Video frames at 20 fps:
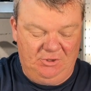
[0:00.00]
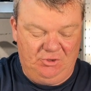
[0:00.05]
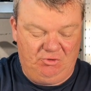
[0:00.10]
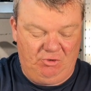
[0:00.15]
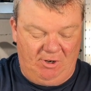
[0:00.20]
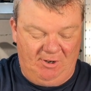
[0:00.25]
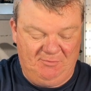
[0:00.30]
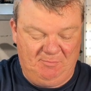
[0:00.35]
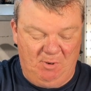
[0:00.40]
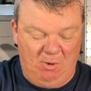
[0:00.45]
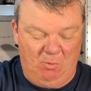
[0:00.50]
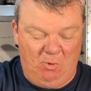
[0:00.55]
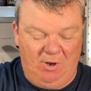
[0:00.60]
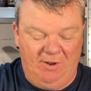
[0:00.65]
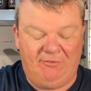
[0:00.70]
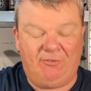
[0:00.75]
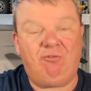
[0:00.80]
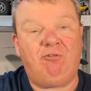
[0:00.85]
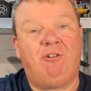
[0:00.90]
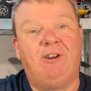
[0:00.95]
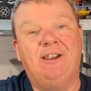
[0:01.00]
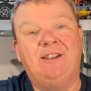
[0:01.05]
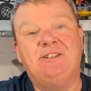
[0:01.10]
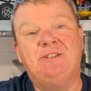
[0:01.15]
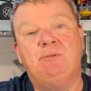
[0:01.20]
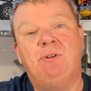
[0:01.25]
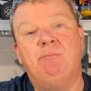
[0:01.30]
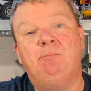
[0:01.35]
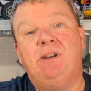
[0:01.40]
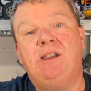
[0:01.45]
Drives my wife
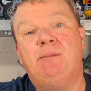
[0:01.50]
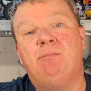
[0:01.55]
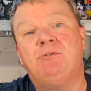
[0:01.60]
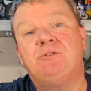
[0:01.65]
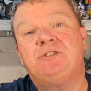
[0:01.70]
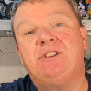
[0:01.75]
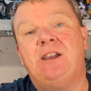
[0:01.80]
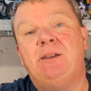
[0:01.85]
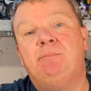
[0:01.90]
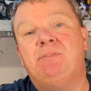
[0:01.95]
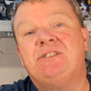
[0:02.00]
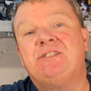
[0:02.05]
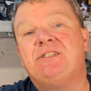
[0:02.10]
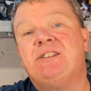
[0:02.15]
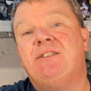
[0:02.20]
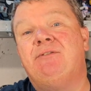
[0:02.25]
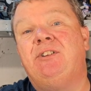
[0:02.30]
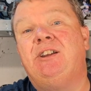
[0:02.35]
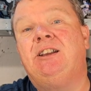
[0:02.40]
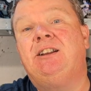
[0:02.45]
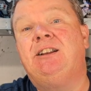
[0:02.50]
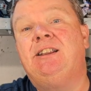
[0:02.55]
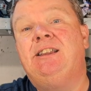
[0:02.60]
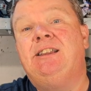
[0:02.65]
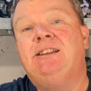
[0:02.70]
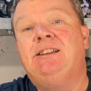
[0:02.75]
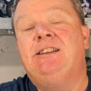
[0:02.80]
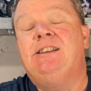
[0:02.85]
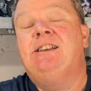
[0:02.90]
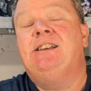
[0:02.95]
crazy when people say Pacifically
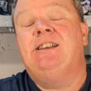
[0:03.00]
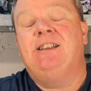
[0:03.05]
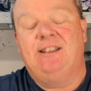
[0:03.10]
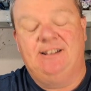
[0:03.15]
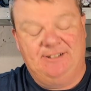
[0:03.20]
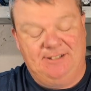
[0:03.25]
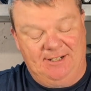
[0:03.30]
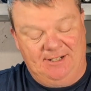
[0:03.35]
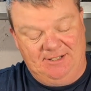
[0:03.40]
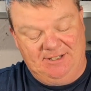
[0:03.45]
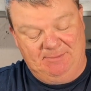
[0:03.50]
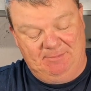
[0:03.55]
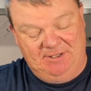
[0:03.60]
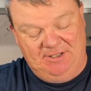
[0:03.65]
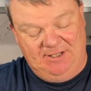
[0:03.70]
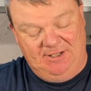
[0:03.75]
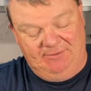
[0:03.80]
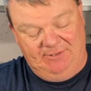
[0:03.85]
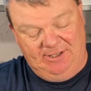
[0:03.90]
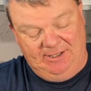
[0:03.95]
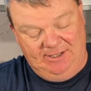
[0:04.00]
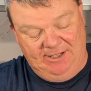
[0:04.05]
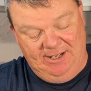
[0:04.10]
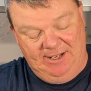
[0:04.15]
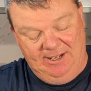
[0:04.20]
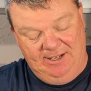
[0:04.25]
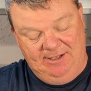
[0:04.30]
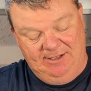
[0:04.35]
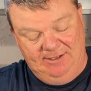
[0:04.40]
instead of specifically.